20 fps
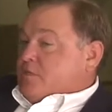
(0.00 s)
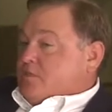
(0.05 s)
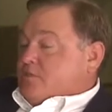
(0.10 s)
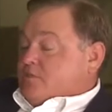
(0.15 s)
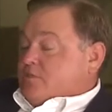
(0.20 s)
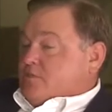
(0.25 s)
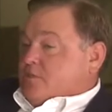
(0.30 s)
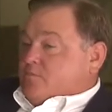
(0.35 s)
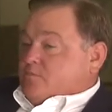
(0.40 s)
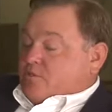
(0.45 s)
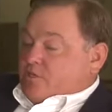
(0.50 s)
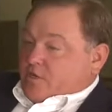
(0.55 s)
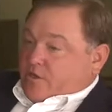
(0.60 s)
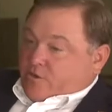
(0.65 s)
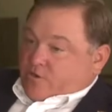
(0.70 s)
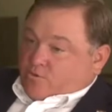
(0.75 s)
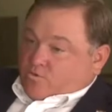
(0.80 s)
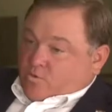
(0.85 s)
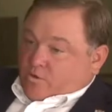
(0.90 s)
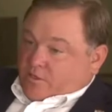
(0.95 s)
Some
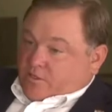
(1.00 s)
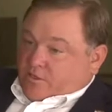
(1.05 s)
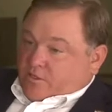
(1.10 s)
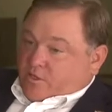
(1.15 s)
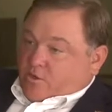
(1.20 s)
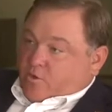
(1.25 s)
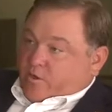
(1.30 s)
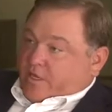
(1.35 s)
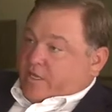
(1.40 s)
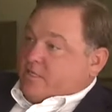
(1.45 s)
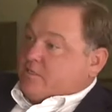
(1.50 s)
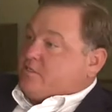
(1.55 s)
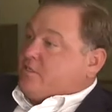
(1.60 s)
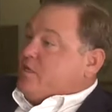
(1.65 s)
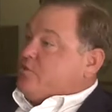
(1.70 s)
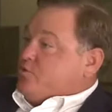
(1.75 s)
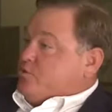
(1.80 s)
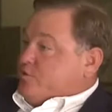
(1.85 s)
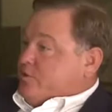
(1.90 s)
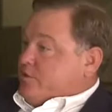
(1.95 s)
senators wanted to go against
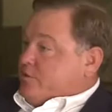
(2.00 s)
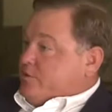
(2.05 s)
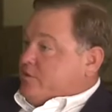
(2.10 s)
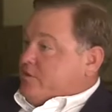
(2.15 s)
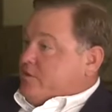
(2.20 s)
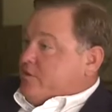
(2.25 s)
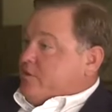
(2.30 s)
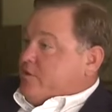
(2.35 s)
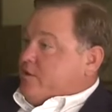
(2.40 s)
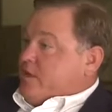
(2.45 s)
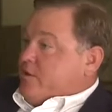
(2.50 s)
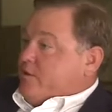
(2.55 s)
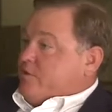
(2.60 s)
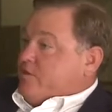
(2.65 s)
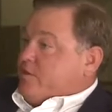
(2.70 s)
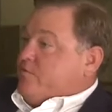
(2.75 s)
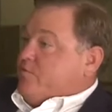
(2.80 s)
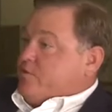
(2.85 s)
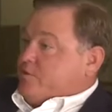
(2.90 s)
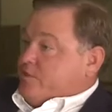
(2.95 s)
that tradition and allow a
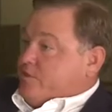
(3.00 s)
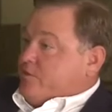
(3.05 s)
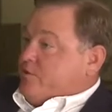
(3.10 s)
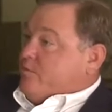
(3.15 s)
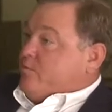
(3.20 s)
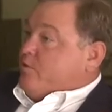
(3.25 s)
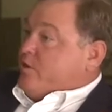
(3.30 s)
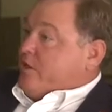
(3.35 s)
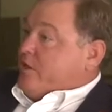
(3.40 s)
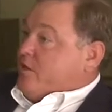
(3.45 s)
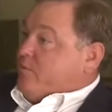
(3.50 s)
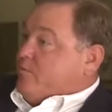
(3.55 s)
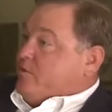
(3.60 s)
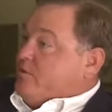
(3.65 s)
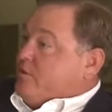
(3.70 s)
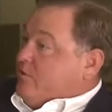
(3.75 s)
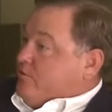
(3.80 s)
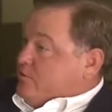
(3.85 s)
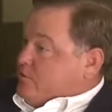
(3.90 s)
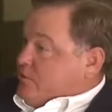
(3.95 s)
different senator to bring up
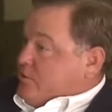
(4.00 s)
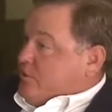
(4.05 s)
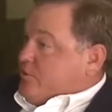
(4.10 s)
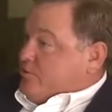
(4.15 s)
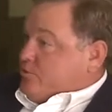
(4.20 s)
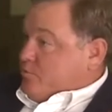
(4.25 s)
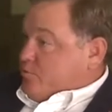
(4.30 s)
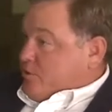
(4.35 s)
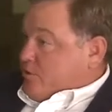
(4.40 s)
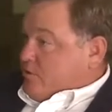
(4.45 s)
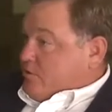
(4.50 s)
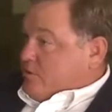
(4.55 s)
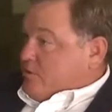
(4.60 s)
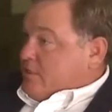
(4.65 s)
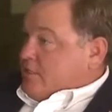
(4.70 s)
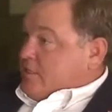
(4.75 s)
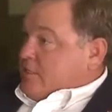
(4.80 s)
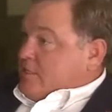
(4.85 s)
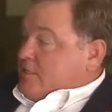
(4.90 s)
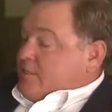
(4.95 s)
another senator's bill.
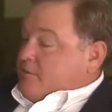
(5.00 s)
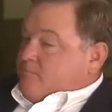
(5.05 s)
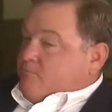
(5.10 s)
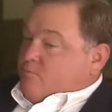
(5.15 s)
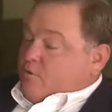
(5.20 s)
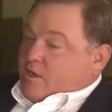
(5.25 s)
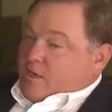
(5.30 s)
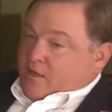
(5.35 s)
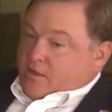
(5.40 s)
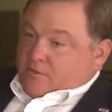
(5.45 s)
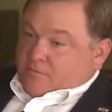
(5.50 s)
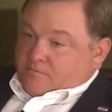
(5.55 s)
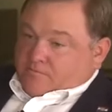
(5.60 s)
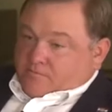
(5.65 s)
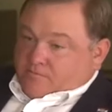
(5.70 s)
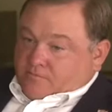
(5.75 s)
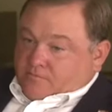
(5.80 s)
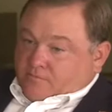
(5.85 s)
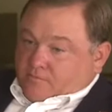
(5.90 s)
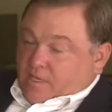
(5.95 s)

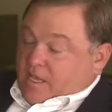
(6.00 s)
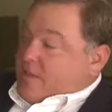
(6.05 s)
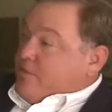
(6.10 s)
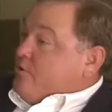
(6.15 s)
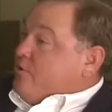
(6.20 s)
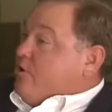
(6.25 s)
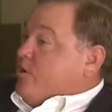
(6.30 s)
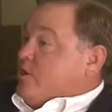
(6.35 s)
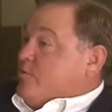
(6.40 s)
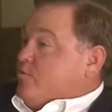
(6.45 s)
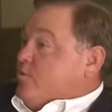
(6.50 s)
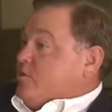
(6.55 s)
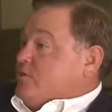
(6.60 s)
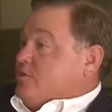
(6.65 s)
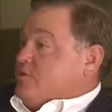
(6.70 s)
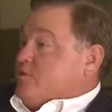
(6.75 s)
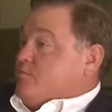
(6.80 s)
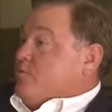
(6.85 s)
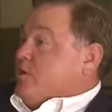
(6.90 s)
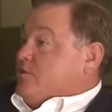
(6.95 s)
And their argument was
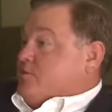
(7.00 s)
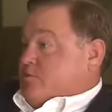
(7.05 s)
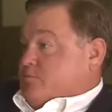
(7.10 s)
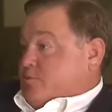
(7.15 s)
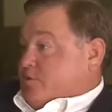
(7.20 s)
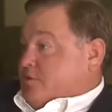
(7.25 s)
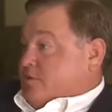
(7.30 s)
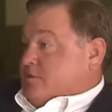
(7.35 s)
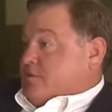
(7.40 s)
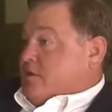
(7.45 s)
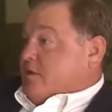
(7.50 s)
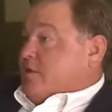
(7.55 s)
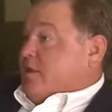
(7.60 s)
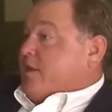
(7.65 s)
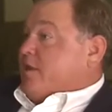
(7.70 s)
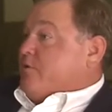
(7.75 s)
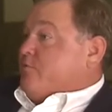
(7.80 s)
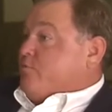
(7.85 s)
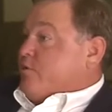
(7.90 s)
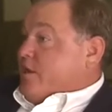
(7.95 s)
it's a budget bill, it's not
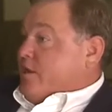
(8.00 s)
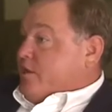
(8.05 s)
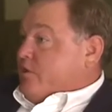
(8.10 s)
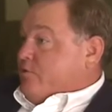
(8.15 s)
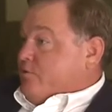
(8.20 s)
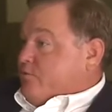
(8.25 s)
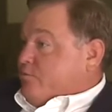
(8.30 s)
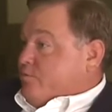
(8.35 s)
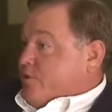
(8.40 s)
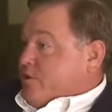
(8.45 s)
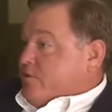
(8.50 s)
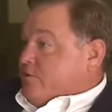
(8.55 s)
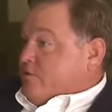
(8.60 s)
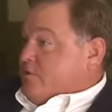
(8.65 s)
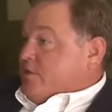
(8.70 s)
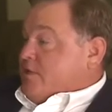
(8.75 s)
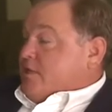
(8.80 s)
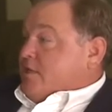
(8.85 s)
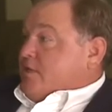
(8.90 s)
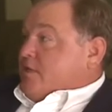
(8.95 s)
like a regular bill.
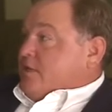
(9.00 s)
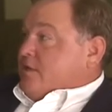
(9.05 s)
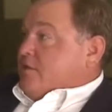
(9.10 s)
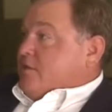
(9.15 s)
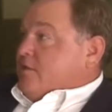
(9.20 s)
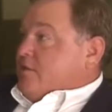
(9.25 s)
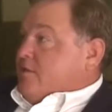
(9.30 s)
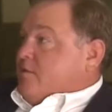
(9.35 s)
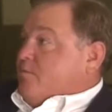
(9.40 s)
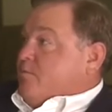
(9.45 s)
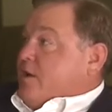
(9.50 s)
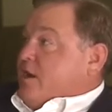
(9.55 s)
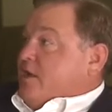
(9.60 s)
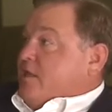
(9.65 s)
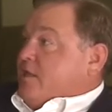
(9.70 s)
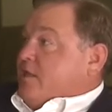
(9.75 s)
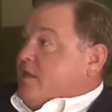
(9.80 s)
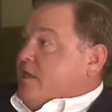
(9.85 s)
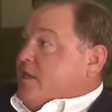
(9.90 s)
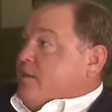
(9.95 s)
The body
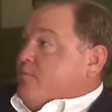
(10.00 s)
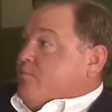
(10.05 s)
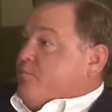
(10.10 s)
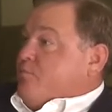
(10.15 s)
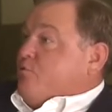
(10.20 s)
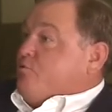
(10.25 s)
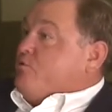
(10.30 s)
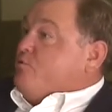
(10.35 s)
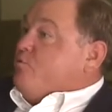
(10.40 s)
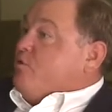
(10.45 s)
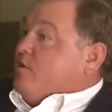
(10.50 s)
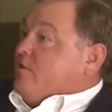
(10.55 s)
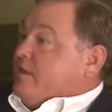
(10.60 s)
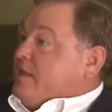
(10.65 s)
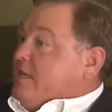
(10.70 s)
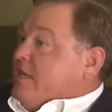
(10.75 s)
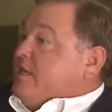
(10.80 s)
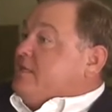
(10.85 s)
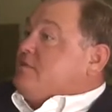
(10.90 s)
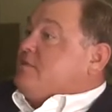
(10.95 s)
came pretty well
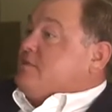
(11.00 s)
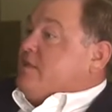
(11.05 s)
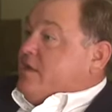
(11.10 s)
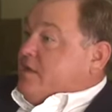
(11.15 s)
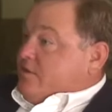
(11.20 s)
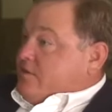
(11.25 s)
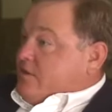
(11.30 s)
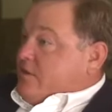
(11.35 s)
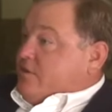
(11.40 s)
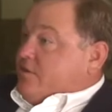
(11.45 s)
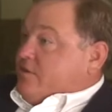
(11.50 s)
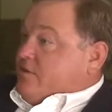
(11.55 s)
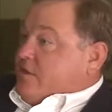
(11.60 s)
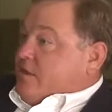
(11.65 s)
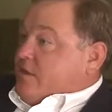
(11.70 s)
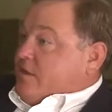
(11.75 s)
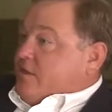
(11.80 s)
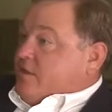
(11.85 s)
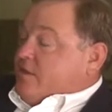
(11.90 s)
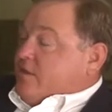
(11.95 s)
against that at the end of the
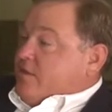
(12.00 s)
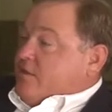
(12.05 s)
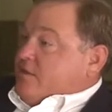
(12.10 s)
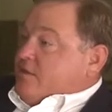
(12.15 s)
day.